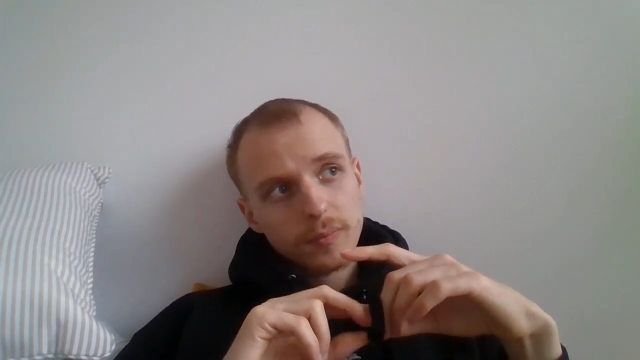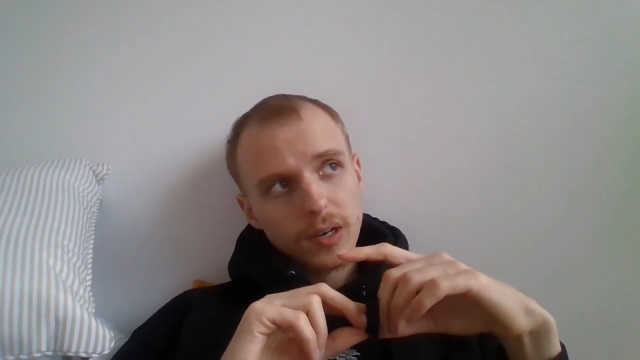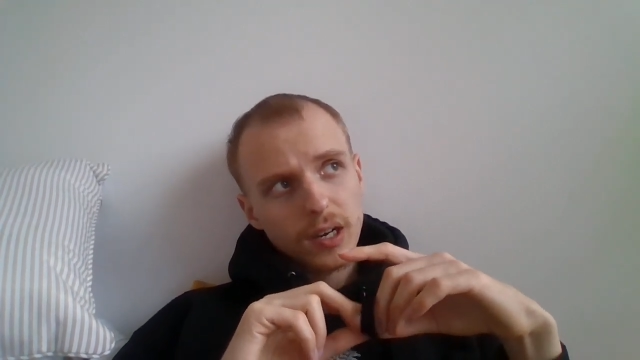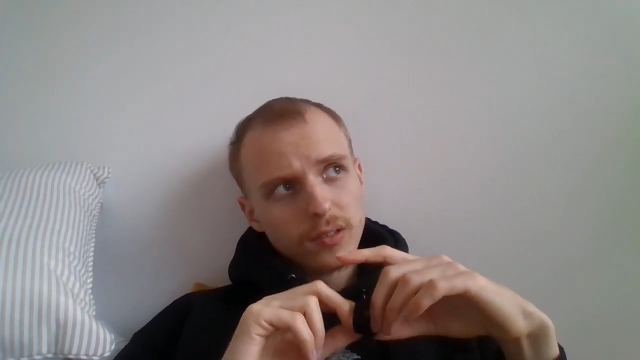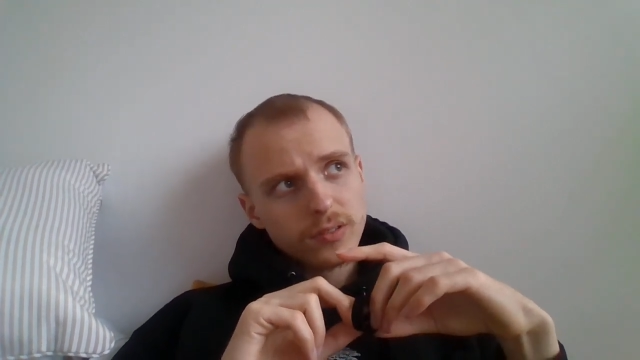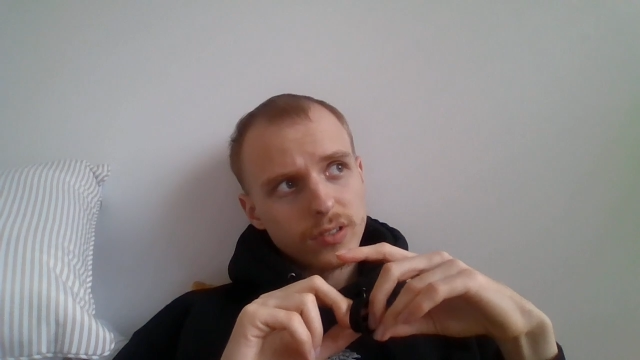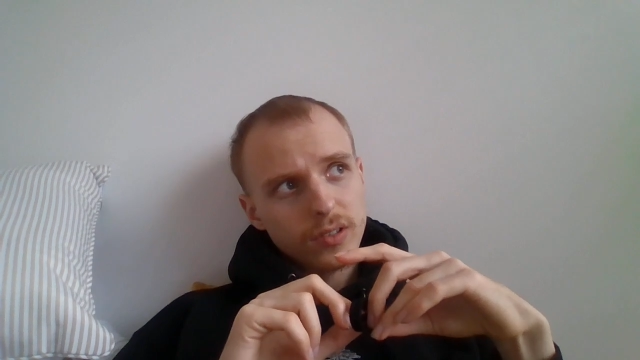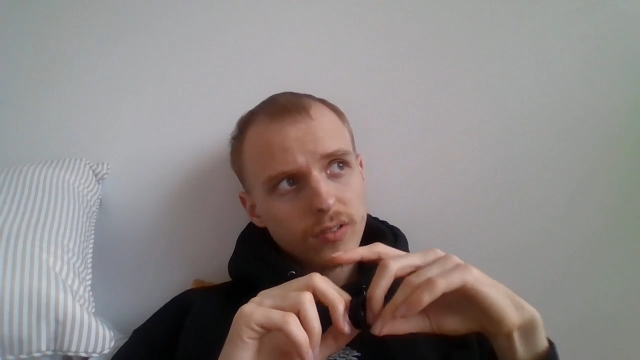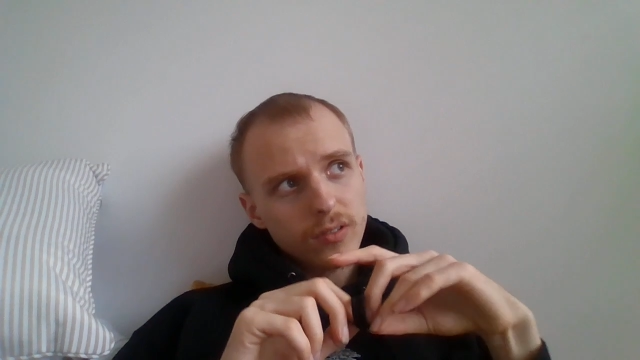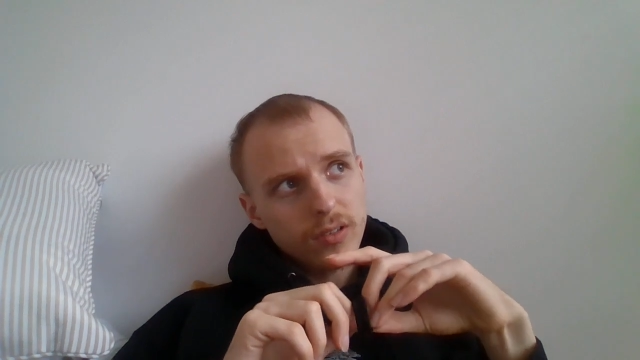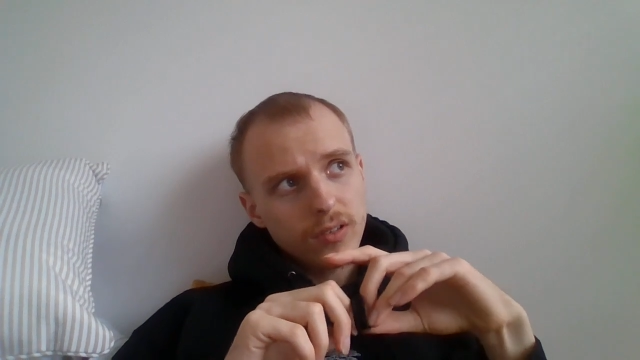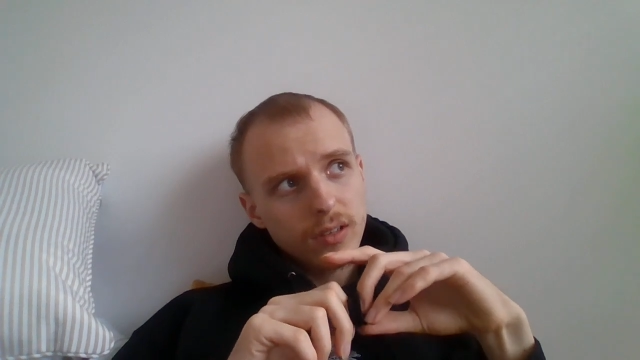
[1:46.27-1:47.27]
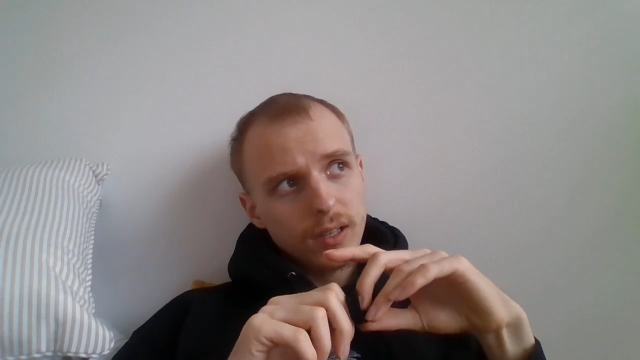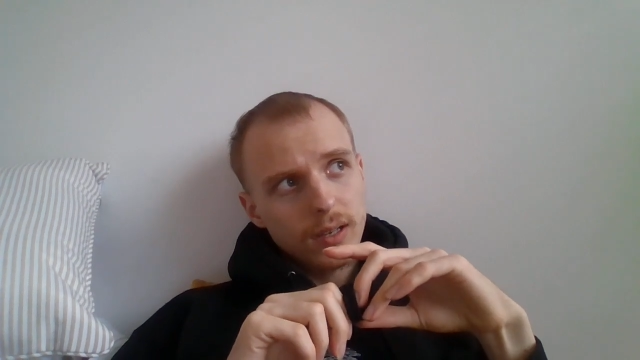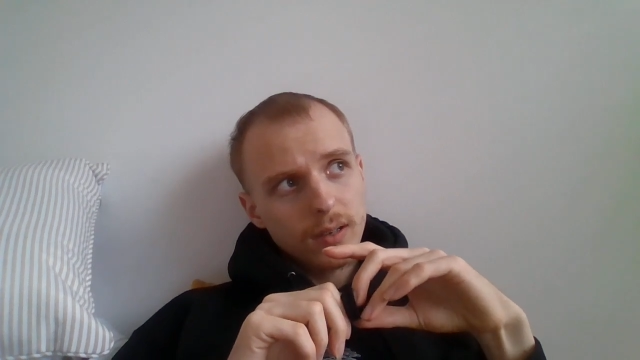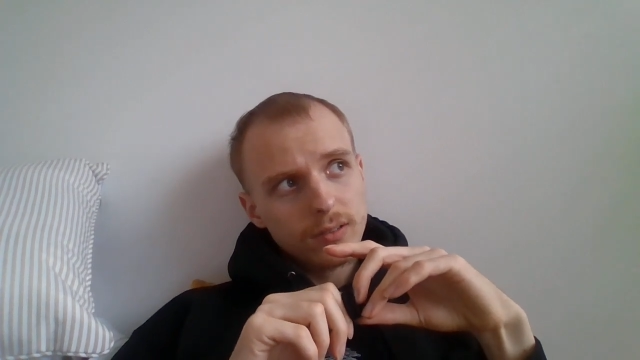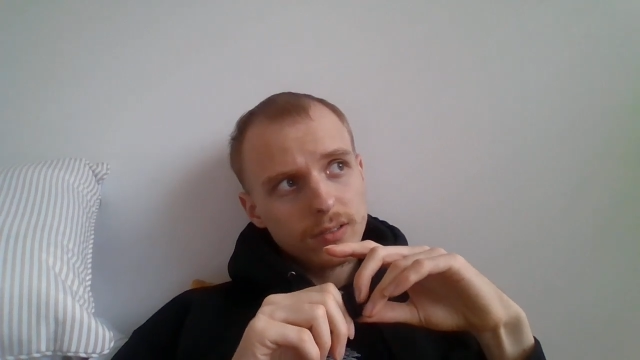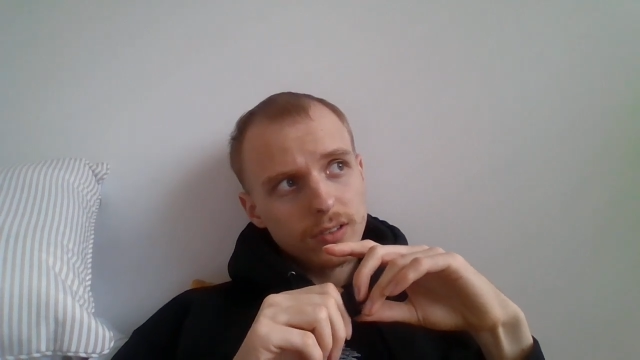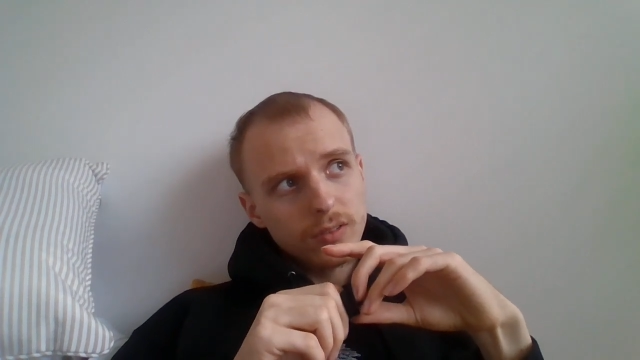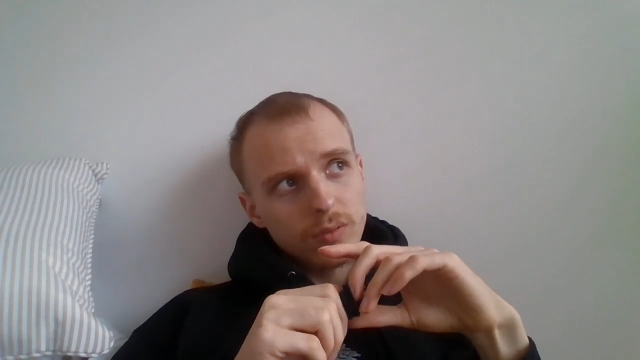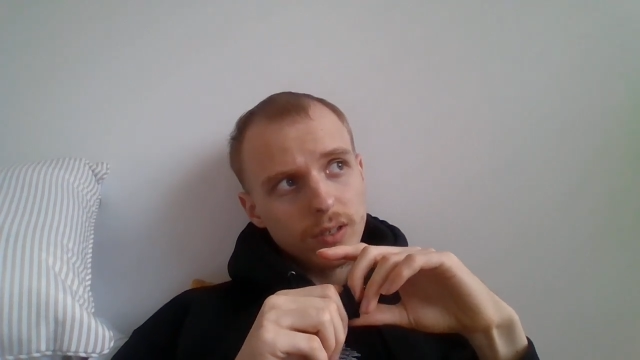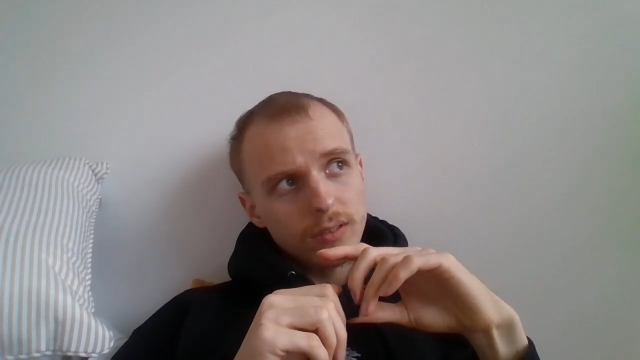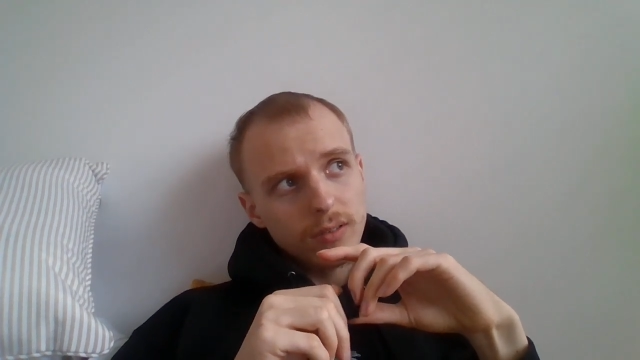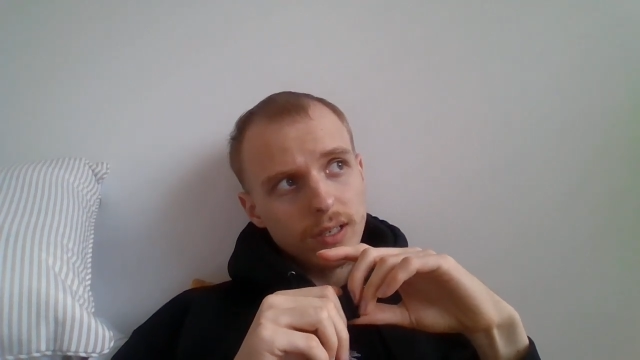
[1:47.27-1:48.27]
So then I was
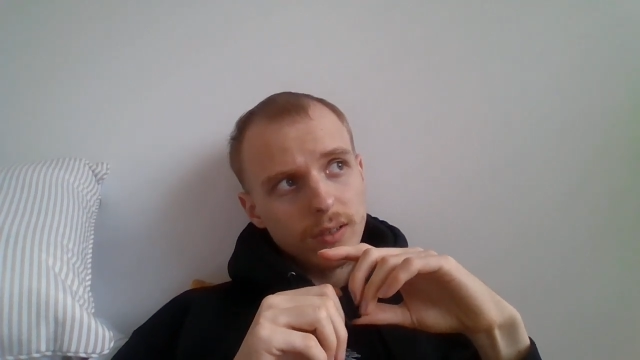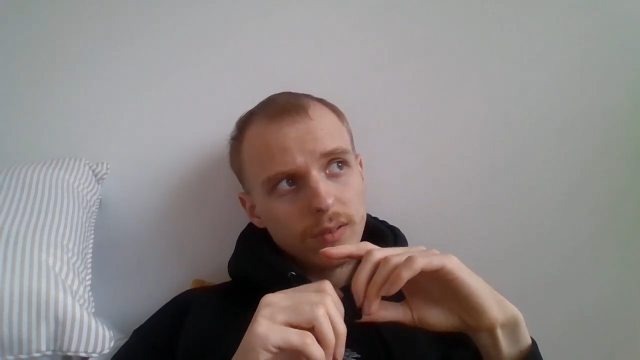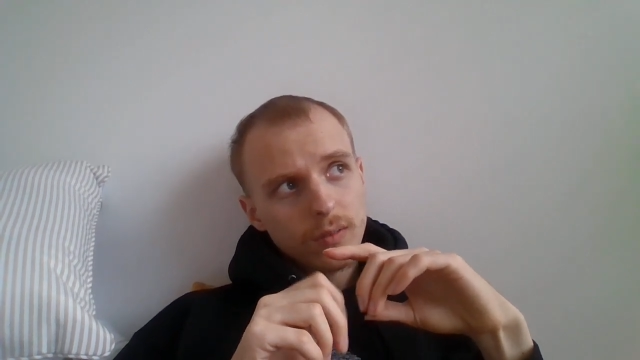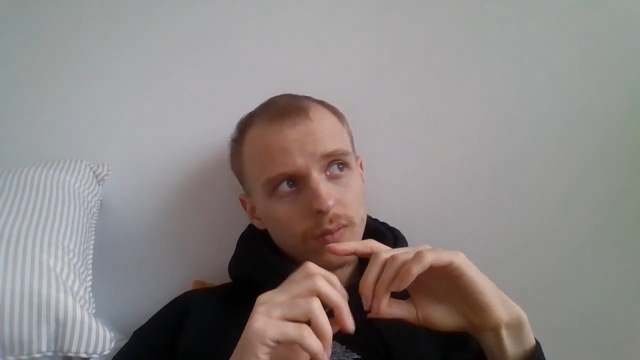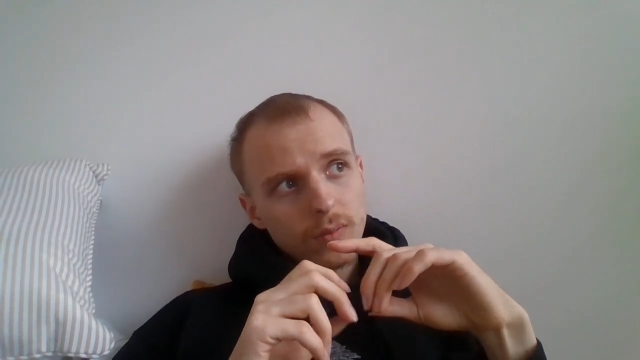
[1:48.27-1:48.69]
just wondering